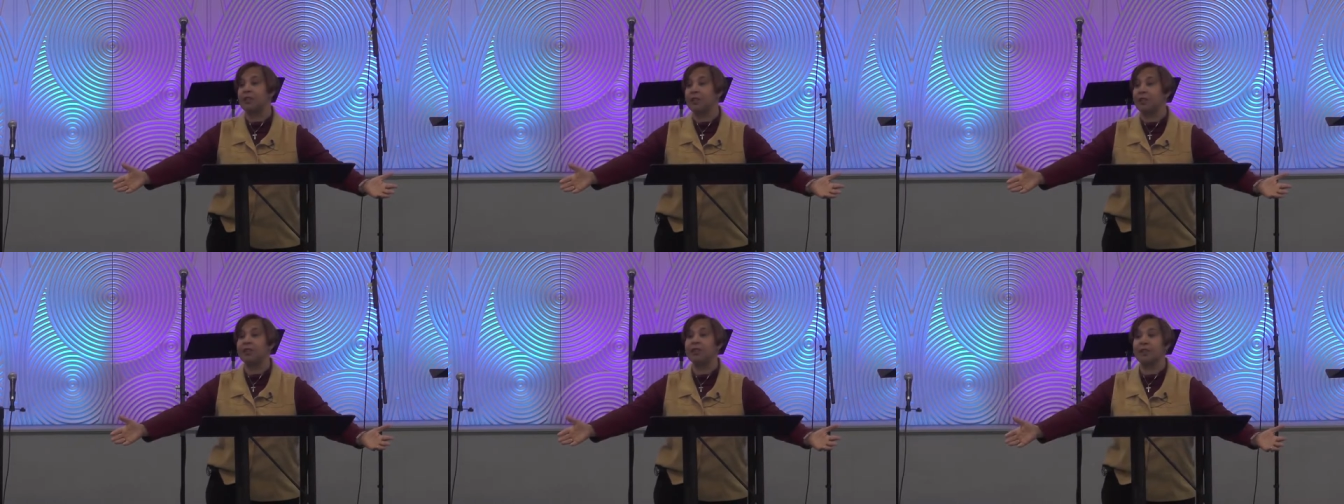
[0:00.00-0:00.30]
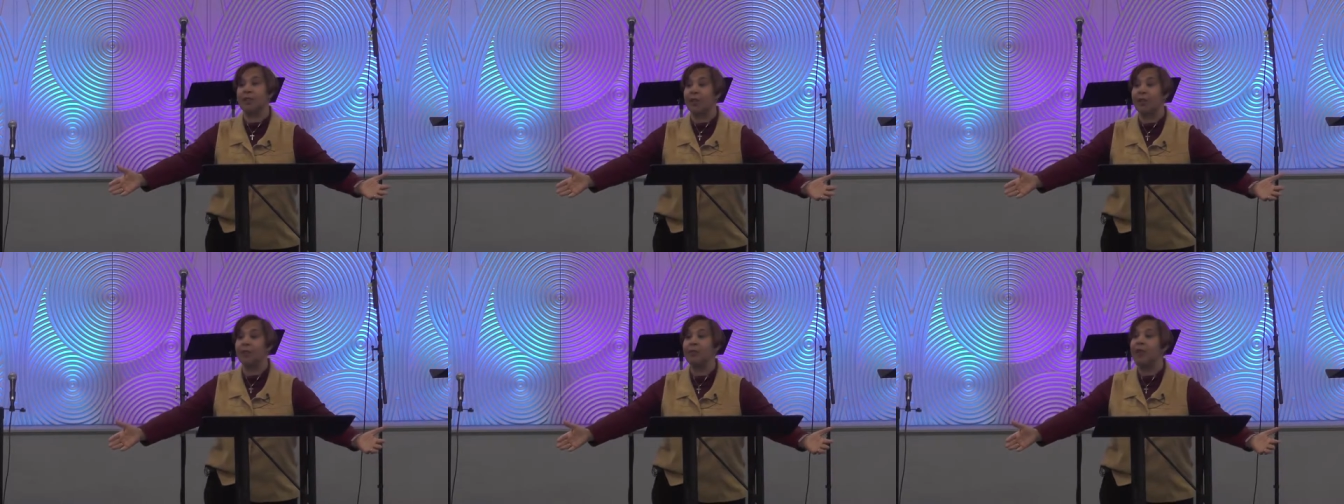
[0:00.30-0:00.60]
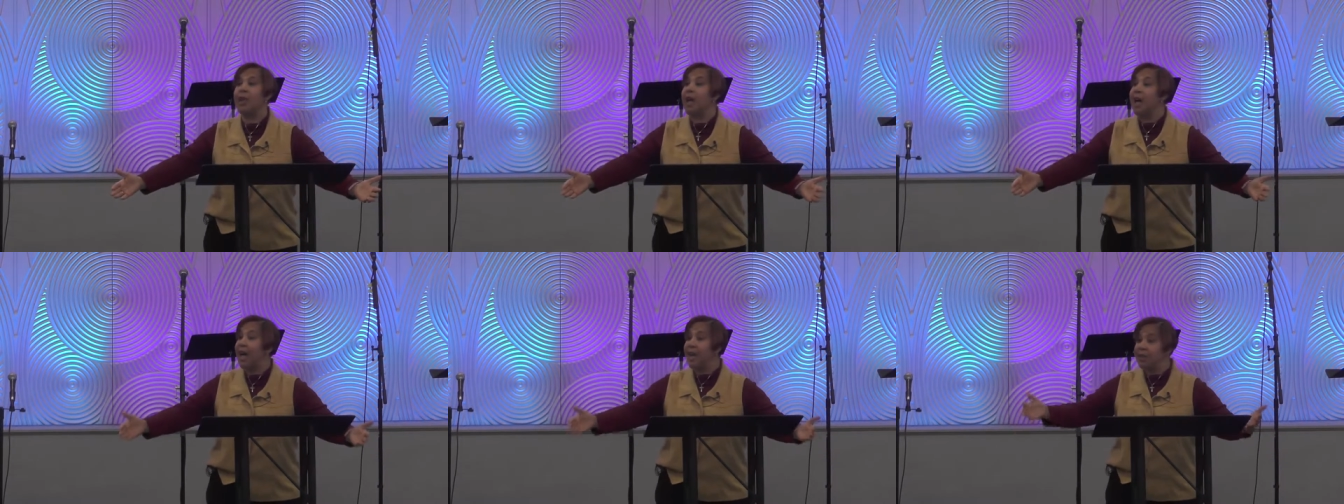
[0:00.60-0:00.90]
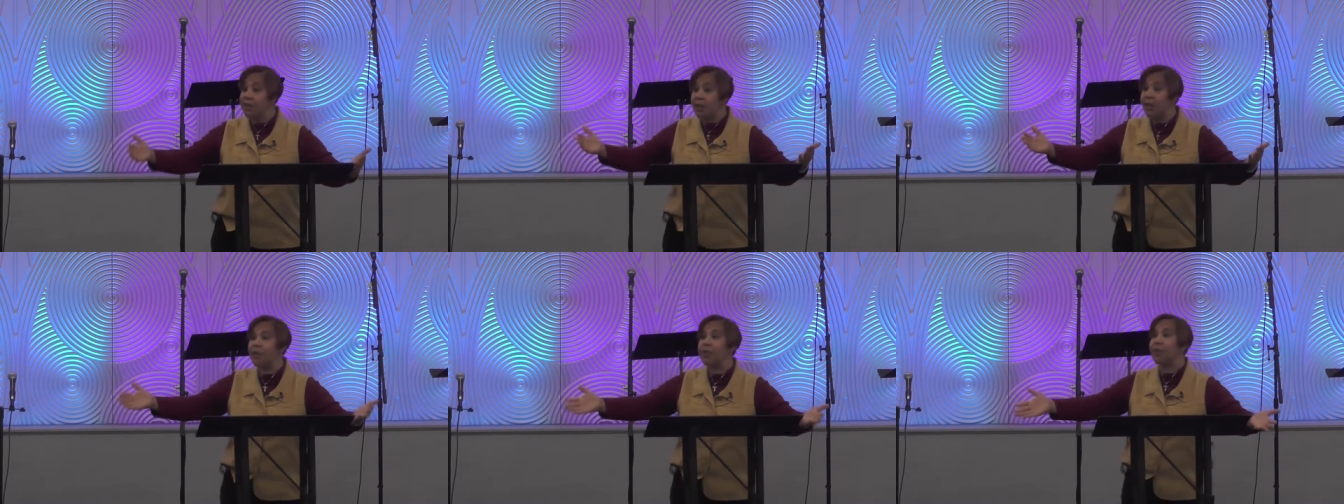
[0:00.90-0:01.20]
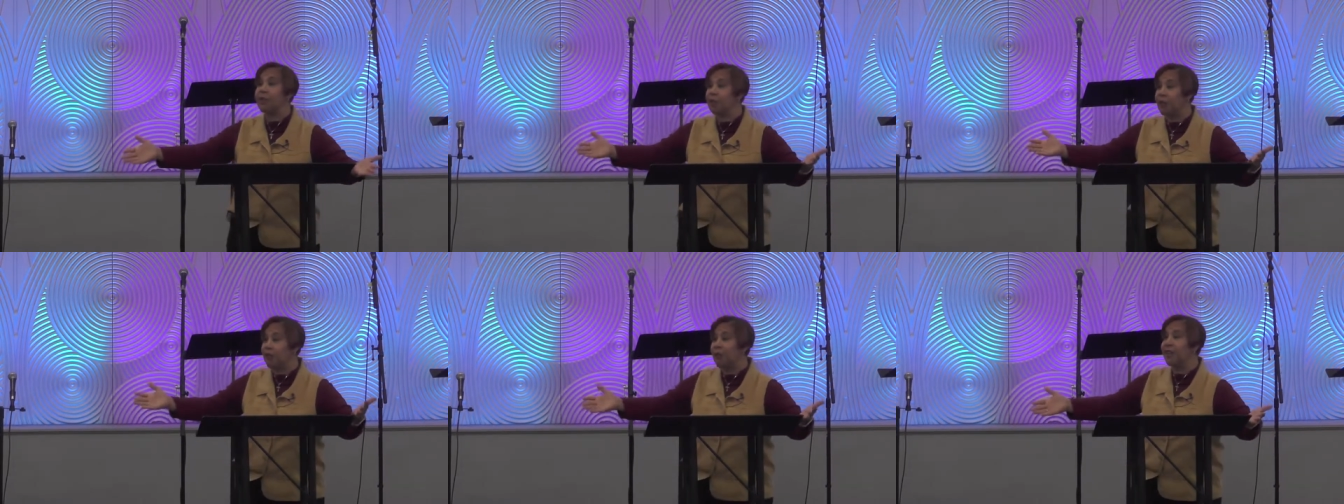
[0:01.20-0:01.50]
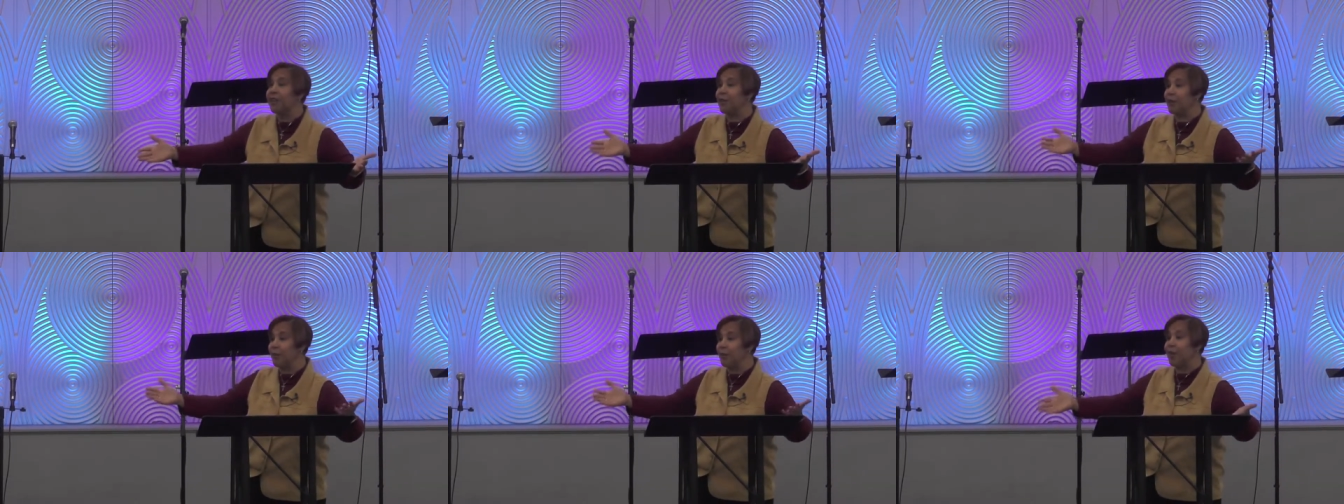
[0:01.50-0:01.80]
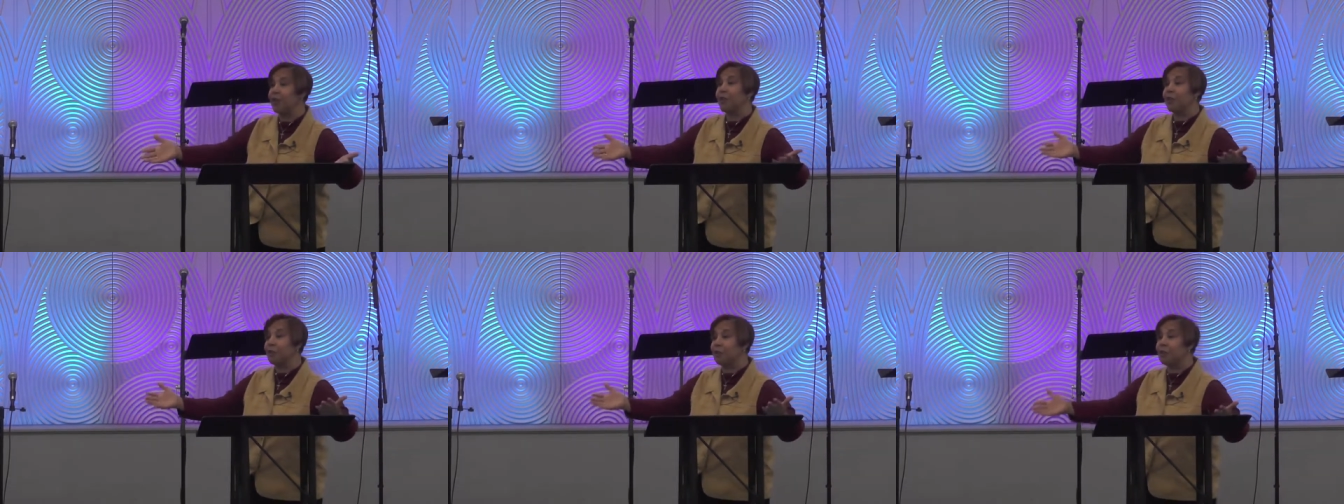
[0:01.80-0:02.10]
to yourself. I know you think
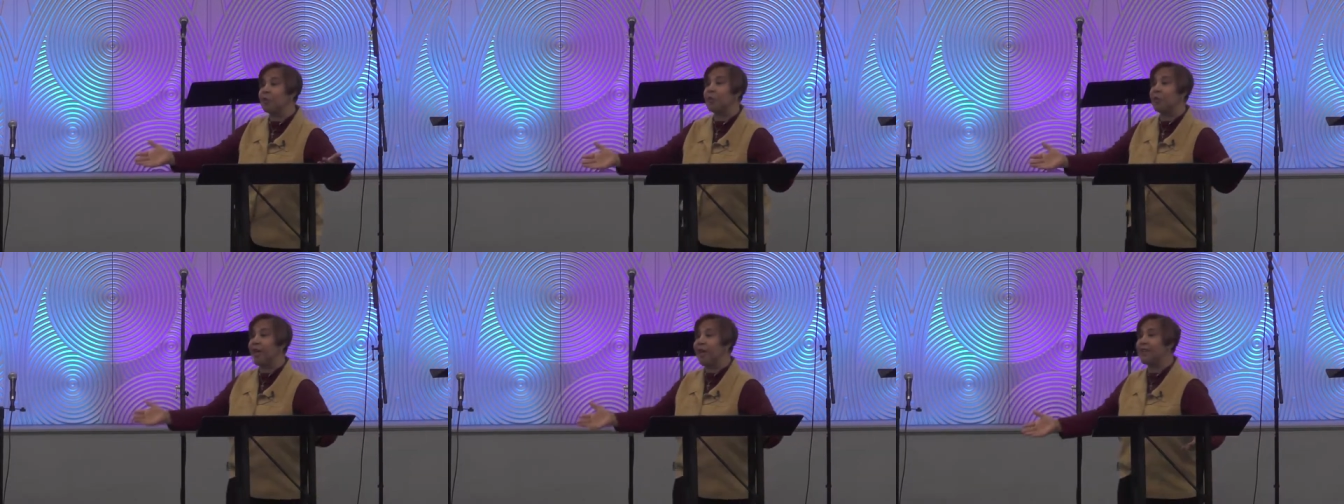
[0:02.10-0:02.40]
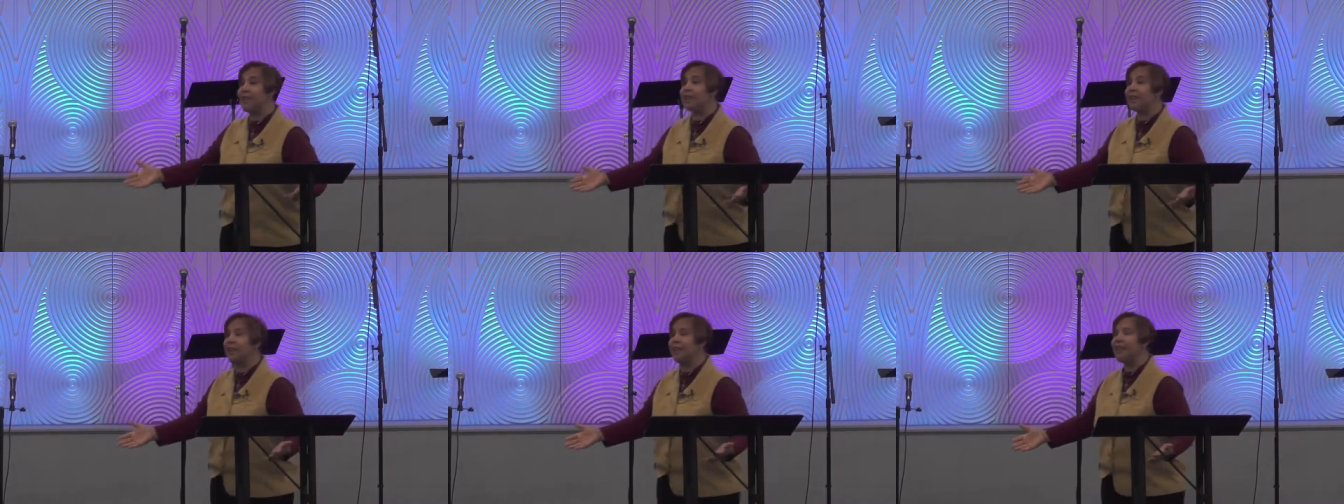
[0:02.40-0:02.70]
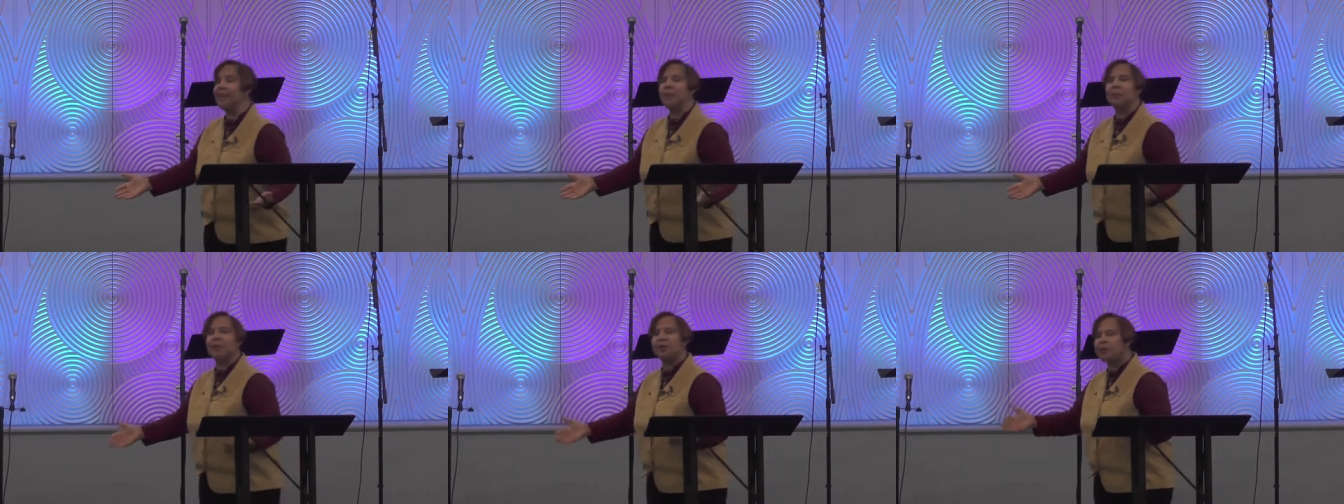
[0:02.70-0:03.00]
you're a little crazy,